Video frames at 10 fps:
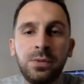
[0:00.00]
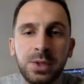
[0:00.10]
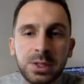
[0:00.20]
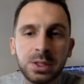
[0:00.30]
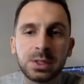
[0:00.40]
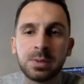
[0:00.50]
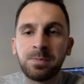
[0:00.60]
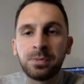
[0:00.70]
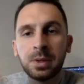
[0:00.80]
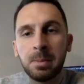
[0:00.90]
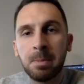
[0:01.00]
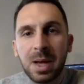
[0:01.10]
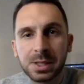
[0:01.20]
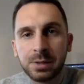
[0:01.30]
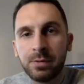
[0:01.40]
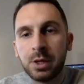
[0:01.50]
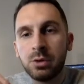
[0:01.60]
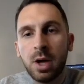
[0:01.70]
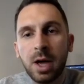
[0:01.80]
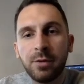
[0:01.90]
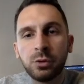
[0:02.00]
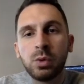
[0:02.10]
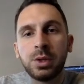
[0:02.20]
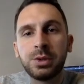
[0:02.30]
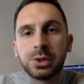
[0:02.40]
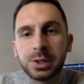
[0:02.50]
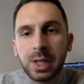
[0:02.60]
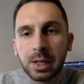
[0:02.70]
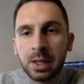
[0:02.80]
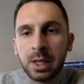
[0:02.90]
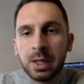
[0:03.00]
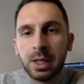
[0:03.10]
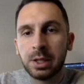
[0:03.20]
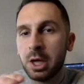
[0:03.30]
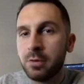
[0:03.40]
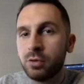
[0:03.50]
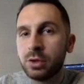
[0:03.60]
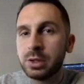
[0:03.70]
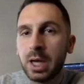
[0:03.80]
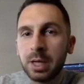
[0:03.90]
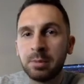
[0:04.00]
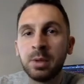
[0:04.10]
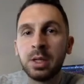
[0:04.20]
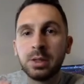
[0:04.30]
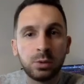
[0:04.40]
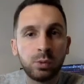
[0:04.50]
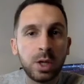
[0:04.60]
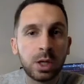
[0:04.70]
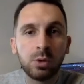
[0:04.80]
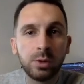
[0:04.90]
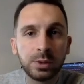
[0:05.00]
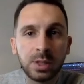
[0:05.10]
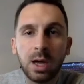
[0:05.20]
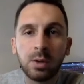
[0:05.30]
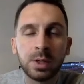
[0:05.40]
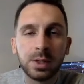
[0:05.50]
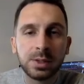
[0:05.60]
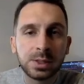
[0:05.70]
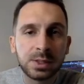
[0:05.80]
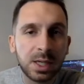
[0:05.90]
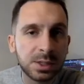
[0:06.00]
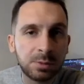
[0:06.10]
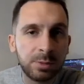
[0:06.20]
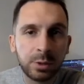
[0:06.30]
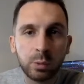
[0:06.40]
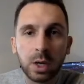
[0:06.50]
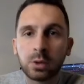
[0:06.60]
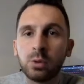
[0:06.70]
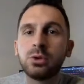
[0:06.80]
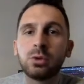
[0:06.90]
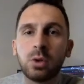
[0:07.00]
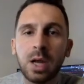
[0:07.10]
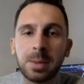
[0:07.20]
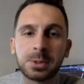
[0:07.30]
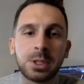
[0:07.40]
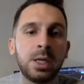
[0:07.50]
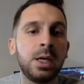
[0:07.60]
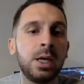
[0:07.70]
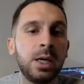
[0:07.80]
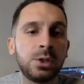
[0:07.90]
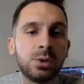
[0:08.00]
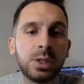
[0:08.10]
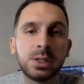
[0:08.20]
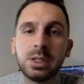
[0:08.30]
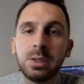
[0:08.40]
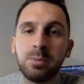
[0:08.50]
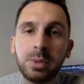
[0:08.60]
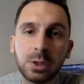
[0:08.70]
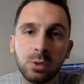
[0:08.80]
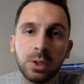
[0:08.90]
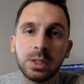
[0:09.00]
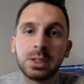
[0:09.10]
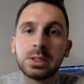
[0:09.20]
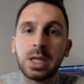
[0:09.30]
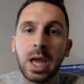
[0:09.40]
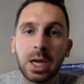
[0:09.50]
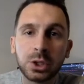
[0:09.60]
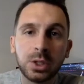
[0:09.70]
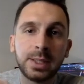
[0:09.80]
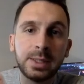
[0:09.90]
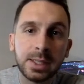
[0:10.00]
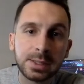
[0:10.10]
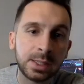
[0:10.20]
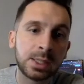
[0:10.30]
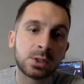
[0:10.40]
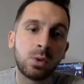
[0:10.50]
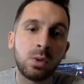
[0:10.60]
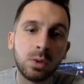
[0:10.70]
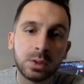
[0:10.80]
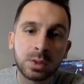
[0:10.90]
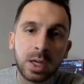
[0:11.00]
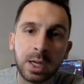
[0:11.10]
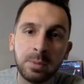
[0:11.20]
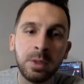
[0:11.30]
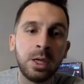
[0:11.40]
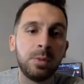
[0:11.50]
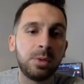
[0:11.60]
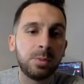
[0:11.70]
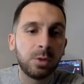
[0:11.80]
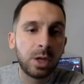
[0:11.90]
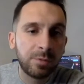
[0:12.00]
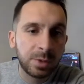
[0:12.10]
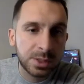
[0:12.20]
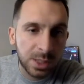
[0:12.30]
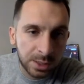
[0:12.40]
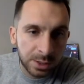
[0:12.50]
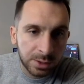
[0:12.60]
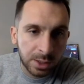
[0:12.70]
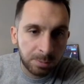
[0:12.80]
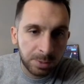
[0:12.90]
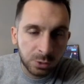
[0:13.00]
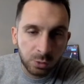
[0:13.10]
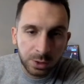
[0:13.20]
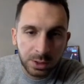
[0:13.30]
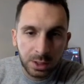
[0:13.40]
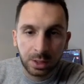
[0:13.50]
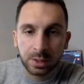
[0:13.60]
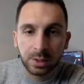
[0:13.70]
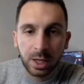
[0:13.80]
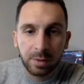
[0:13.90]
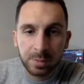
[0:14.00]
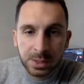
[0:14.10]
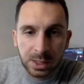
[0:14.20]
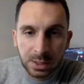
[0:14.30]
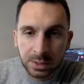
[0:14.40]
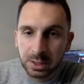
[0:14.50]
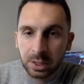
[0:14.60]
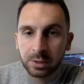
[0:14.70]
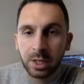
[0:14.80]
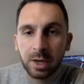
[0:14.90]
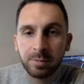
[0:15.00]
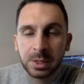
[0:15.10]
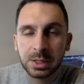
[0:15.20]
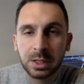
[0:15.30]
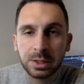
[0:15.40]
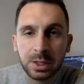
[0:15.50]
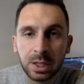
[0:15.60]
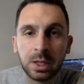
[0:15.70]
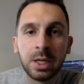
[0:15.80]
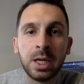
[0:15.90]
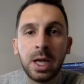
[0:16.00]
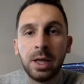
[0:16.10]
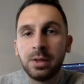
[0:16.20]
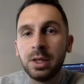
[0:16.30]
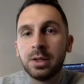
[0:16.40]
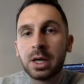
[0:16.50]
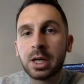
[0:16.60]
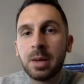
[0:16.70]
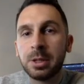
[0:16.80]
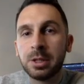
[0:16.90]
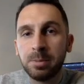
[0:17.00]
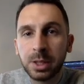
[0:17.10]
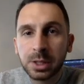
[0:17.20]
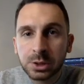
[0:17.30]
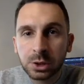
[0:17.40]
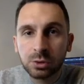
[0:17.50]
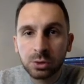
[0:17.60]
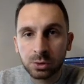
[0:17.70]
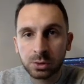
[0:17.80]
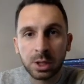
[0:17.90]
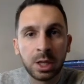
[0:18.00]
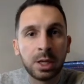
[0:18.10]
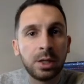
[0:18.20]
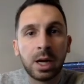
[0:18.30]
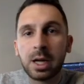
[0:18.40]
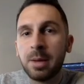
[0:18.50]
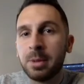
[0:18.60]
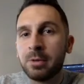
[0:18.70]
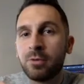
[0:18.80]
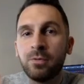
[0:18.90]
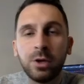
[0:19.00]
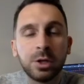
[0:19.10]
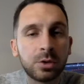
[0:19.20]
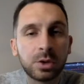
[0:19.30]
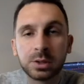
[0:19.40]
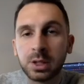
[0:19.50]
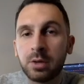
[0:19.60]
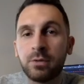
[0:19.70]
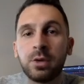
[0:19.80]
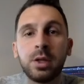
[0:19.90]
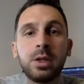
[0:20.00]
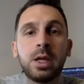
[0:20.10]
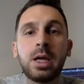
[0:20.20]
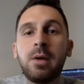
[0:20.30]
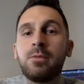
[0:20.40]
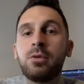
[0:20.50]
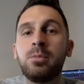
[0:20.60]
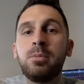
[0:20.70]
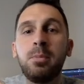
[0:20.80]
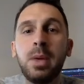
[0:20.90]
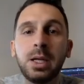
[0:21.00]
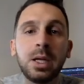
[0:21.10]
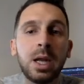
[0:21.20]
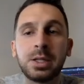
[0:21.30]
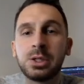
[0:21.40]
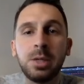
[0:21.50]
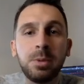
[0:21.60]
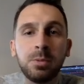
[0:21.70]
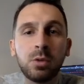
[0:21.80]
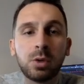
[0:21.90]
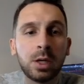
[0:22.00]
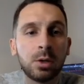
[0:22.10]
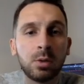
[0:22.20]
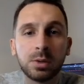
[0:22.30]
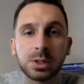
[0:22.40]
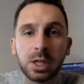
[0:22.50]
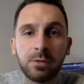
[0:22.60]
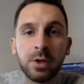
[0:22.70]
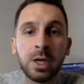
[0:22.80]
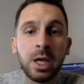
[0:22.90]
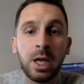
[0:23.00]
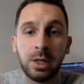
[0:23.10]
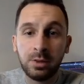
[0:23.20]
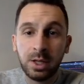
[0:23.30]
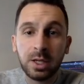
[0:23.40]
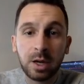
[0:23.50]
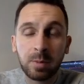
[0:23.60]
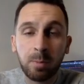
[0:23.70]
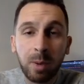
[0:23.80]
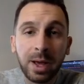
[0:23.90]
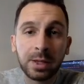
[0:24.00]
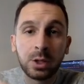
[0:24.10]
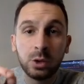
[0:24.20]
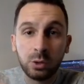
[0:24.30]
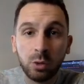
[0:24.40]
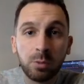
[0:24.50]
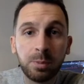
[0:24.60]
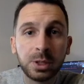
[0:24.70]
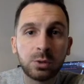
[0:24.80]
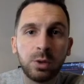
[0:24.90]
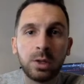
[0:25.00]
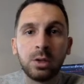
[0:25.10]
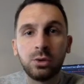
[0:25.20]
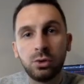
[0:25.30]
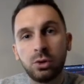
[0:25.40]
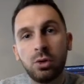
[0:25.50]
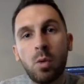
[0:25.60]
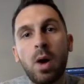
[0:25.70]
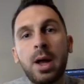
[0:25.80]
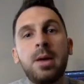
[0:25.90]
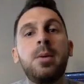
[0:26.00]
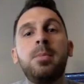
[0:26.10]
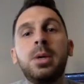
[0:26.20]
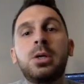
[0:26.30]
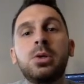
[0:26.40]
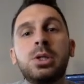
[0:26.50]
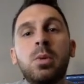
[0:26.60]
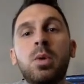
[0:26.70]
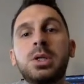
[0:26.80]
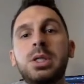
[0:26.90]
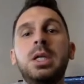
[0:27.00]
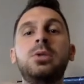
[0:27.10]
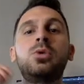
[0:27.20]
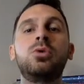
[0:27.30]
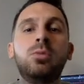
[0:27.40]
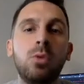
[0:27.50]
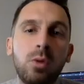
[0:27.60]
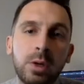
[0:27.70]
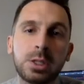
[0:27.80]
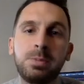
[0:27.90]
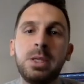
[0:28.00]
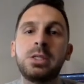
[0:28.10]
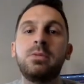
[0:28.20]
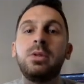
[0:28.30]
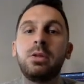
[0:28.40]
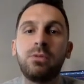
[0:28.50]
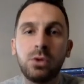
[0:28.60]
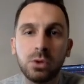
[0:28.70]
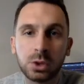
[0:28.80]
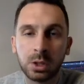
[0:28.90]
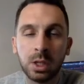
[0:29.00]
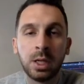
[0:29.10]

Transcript: This is massive, and you have to understand that every time that we are going down, this doesn't mean we are going to collapse. As you can see, the Bitcoin is actually testing us all the time. People have been selling their Bitcoin here, they have been selling here, they have been selling here, and then they are coming, the big institutions, they are coming from Federal Reserve, they come from many like JP Morgan and all this stuff, and they are buying your Bitcoin. Do you know why? Because they will sell it to you more expensive in the future.